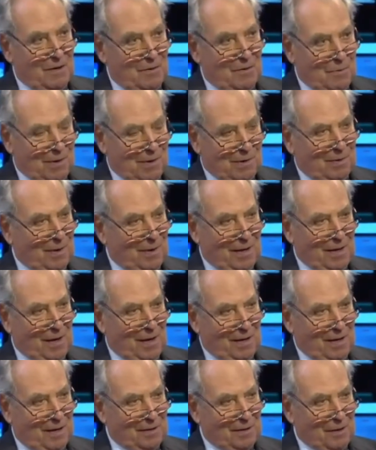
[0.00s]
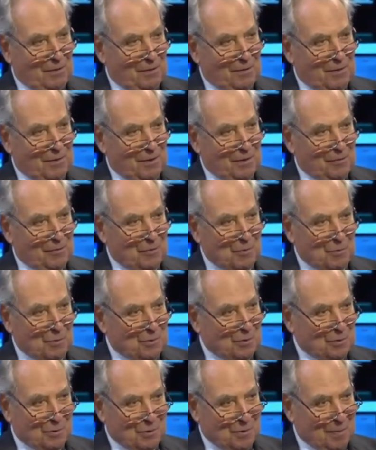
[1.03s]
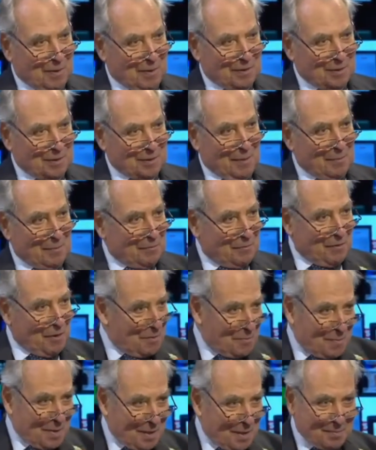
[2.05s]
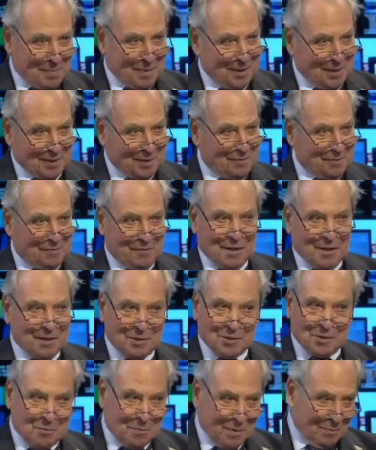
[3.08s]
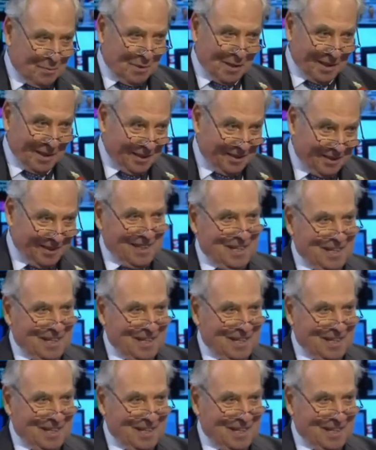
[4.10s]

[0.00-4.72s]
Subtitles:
Well, I don't know if you want to talk about Islamophobia, but it's a very stupid word